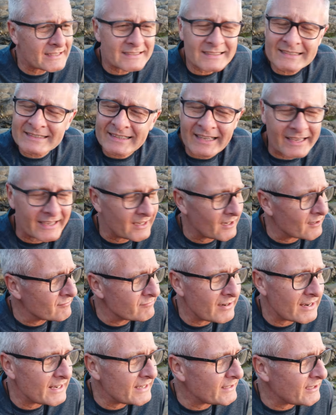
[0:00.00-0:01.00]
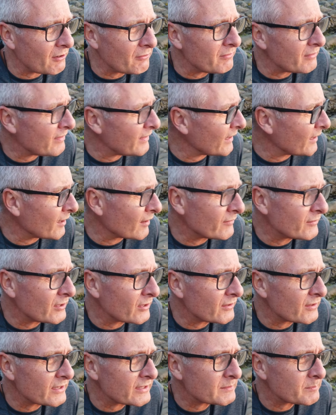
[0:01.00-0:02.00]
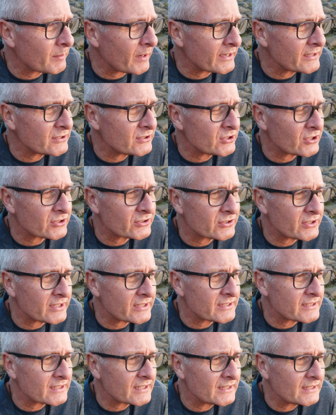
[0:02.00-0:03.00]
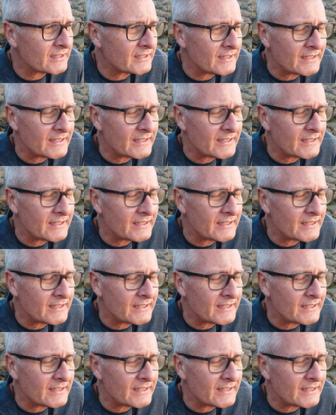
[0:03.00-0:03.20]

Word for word: as I say, I really don't think I've done this place justice.